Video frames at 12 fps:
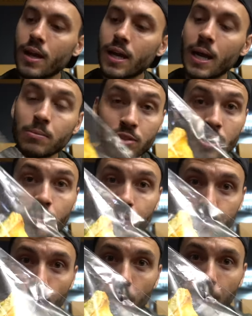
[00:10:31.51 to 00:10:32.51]
I'm sure it
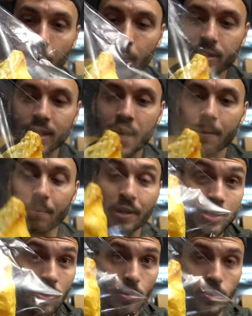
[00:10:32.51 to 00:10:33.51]
was warm at one time, but
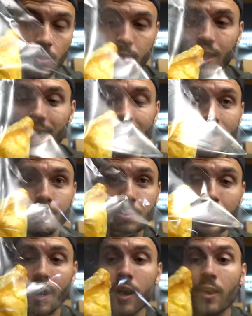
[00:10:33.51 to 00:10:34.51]
it's cold and it's
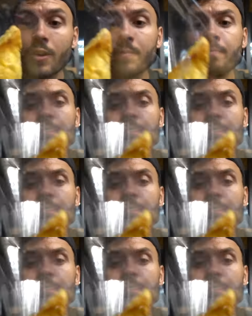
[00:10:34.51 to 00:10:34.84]
pretty hard,